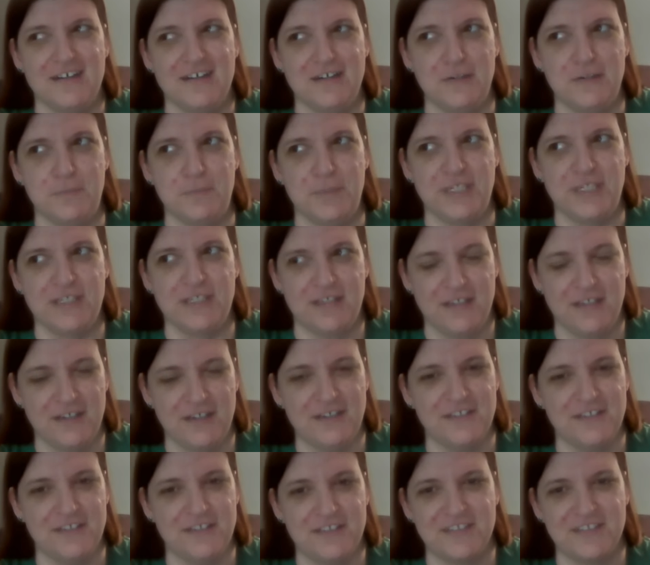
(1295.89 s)

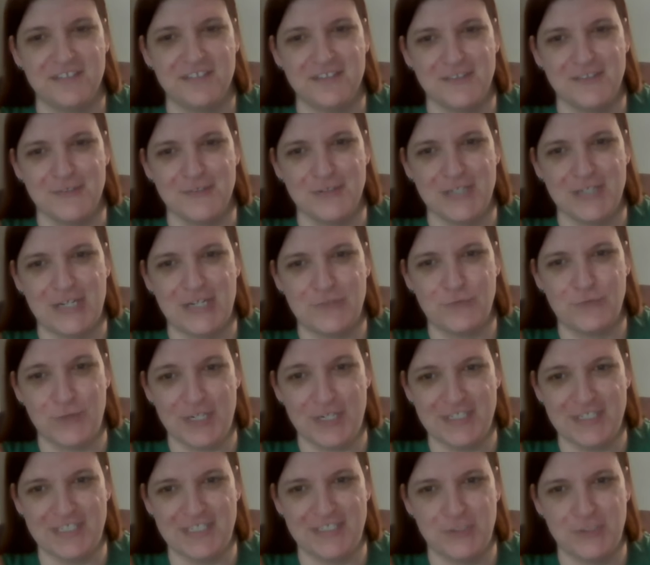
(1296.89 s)
because they're not
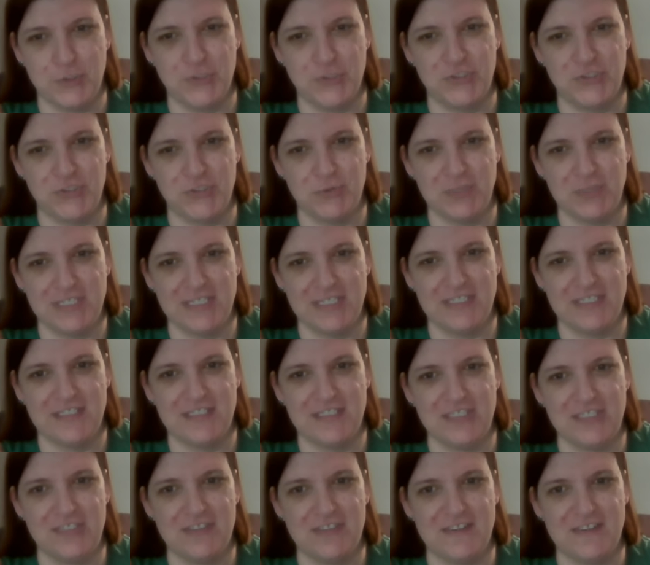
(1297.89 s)
running or doing
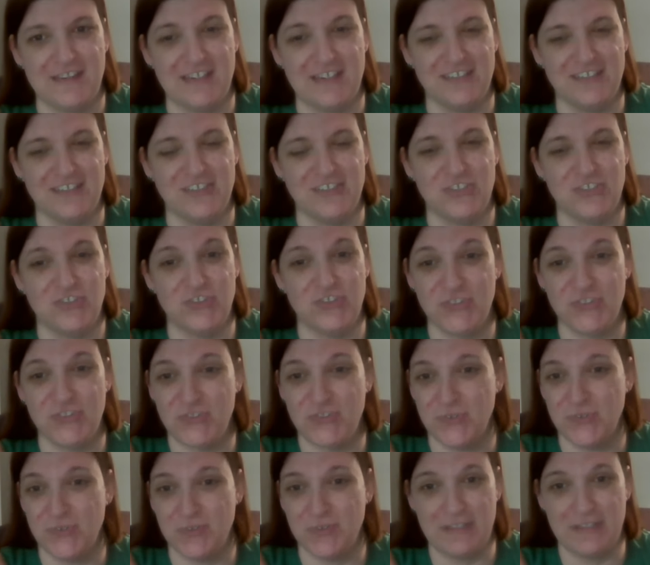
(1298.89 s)
anything to
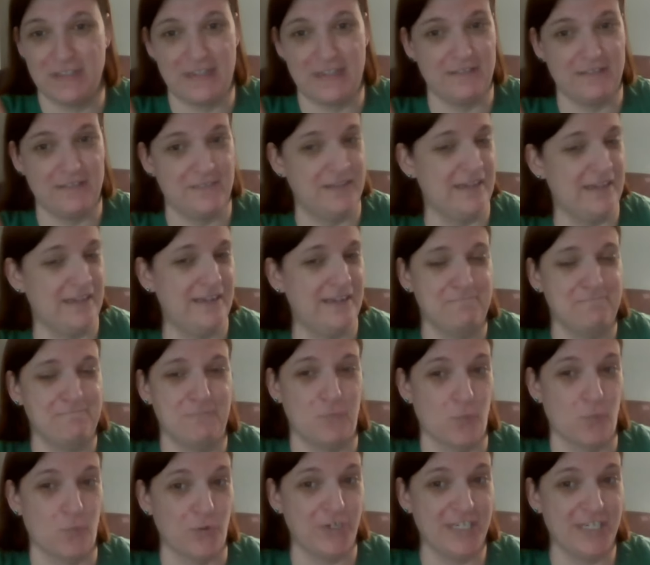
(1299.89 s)
do, they not
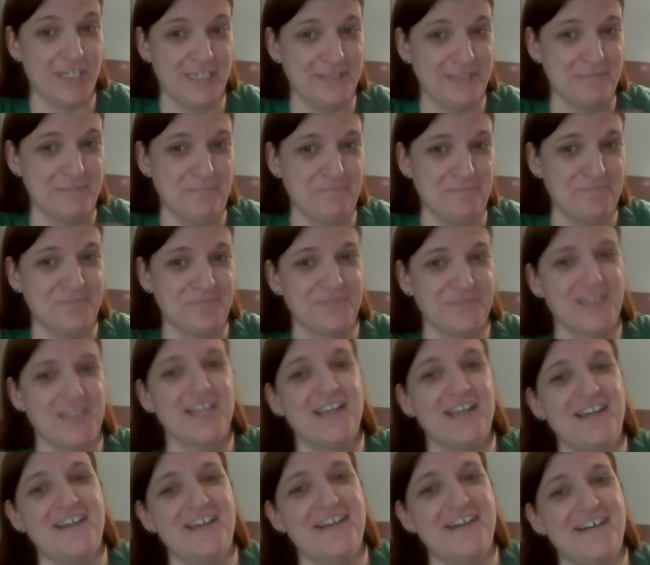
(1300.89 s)
working,
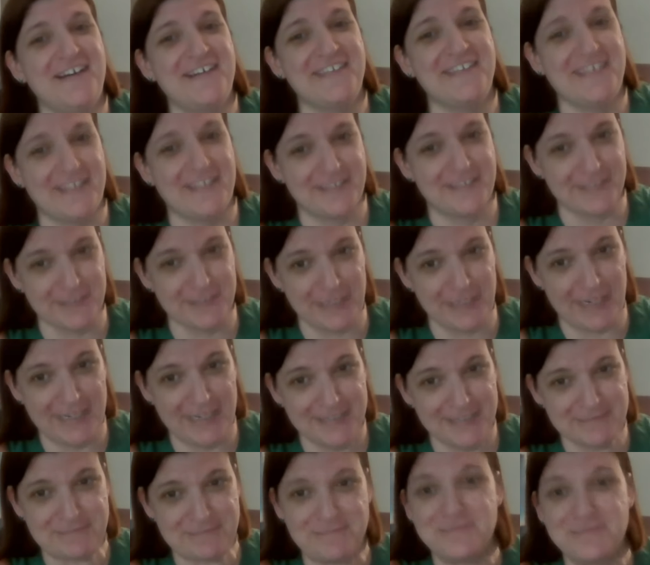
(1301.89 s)
that's a
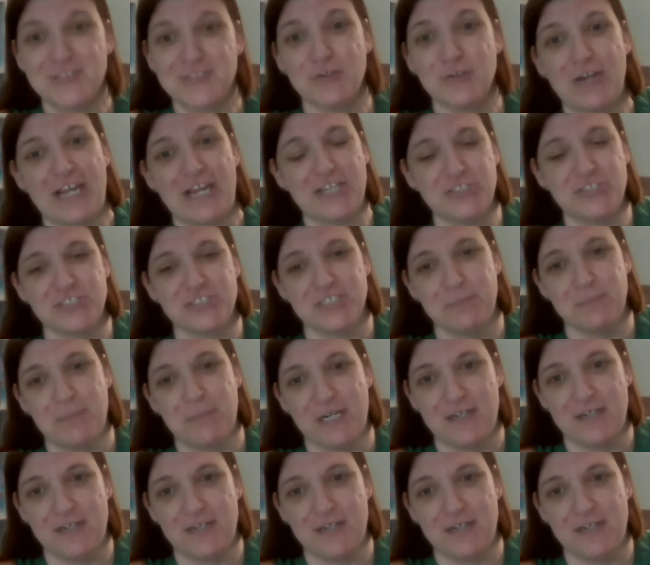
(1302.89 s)
lie. They're actually